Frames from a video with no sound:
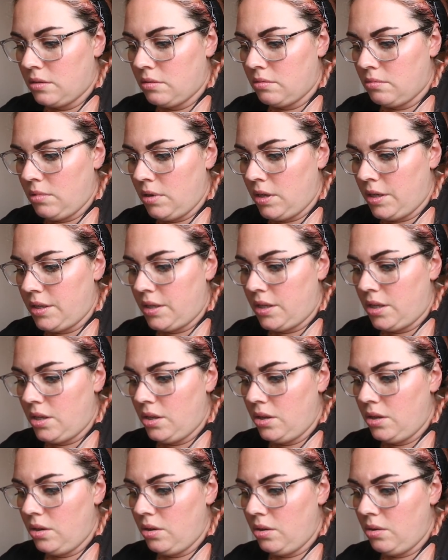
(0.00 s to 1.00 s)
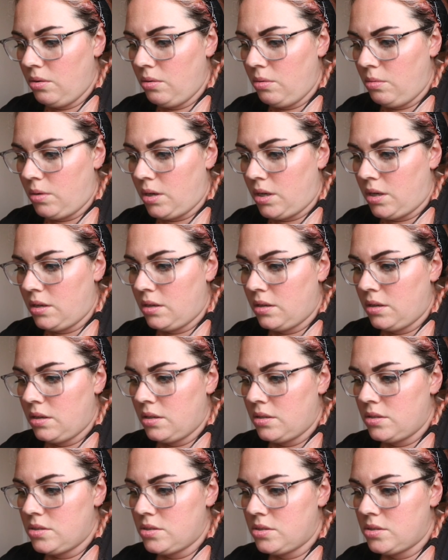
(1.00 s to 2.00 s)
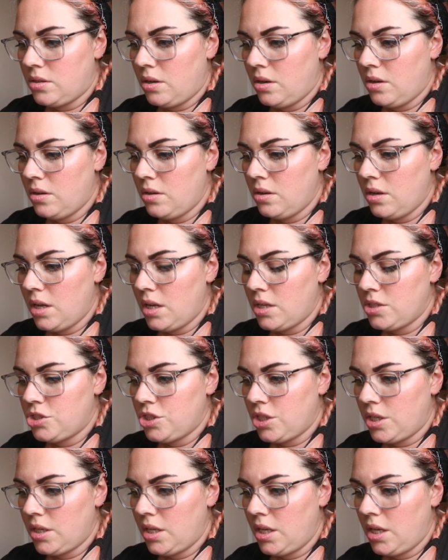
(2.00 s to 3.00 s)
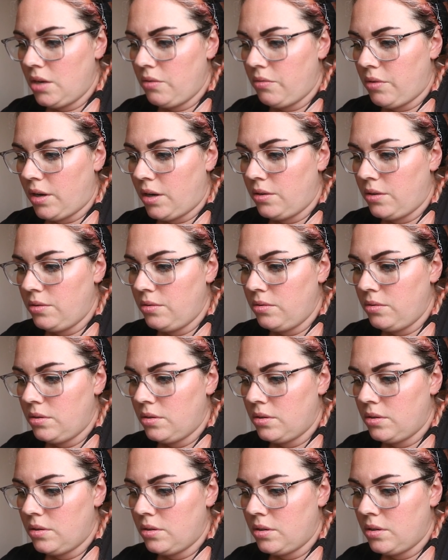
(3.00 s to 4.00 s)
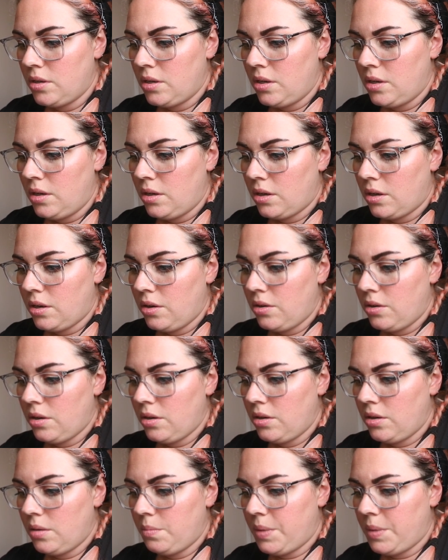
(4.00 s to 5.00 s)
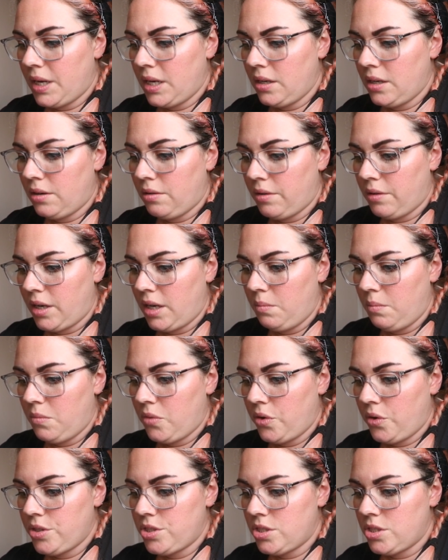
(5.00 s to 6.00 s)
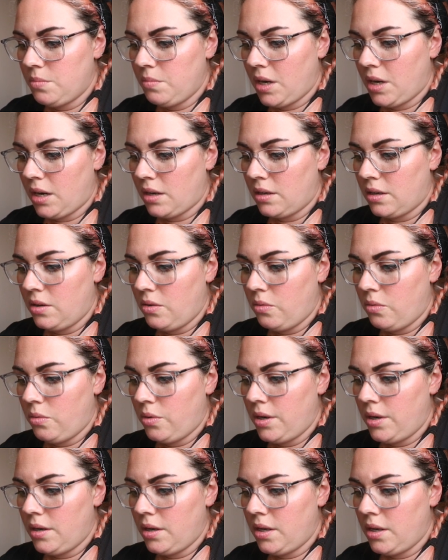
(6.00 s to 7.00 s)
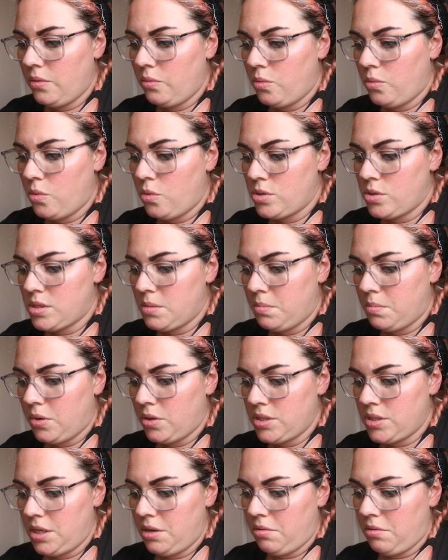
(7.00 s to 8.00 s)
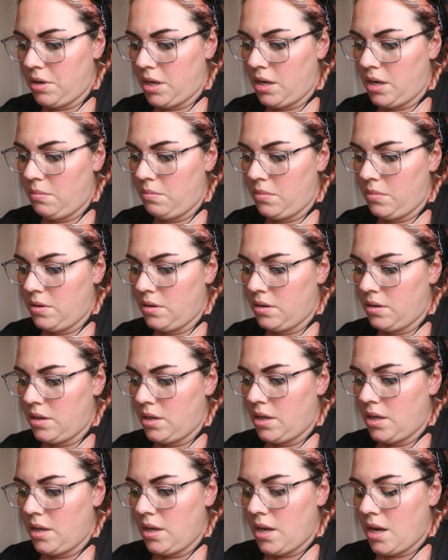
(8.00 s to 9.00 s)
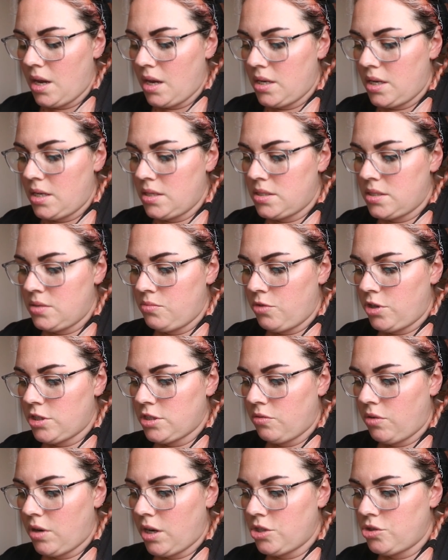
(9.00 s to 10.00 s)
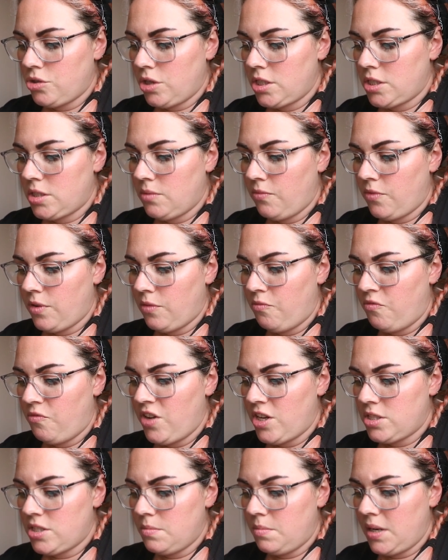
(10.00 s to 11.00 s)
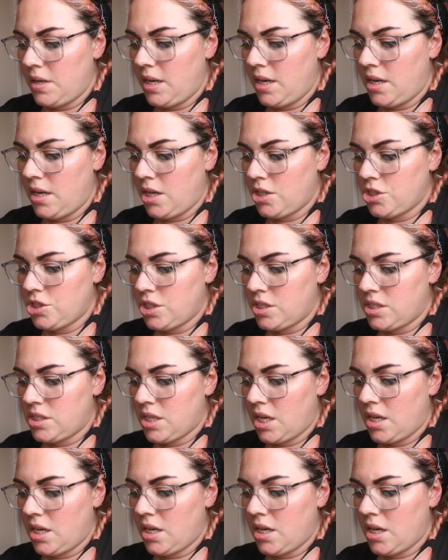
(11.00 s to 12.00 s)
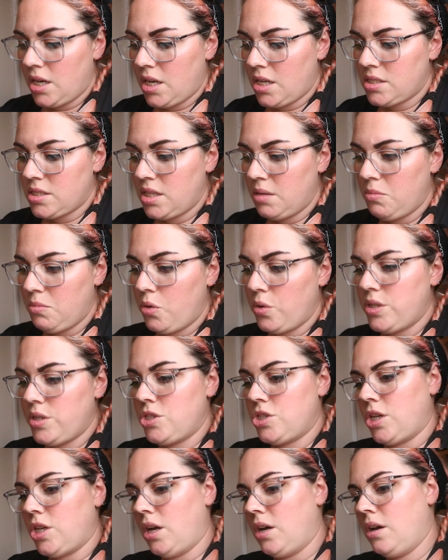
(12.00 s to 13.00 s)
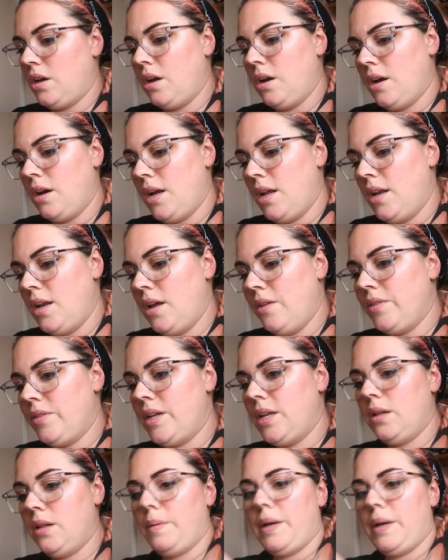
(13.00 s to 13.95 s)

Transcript: what are you? Sol Janeiro Coco Cabana Cream Moisture Magnet Oil in Water Body Cream. An instant rush of hydration for visibly luscious skin and lasting moisture. Love the little